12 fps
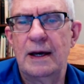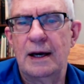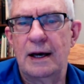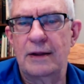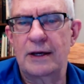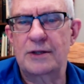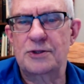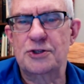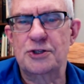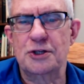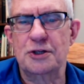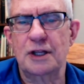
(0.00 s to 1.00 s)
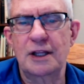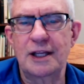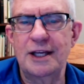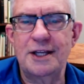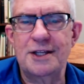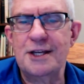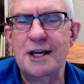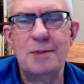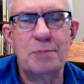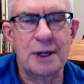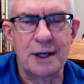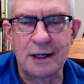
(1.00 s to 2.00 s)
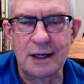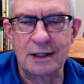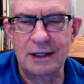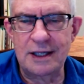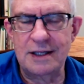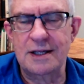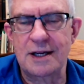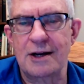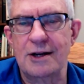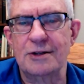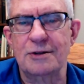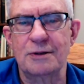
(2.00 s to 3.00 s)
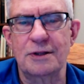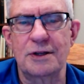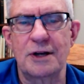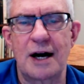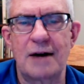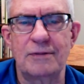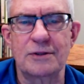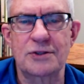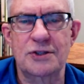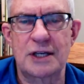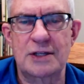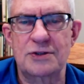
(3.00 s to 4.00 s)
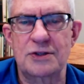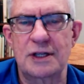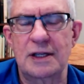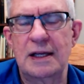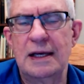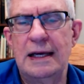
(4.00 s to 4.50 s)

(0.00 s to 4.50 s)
that Sir Lee Teabing, a lead character in the novel, says that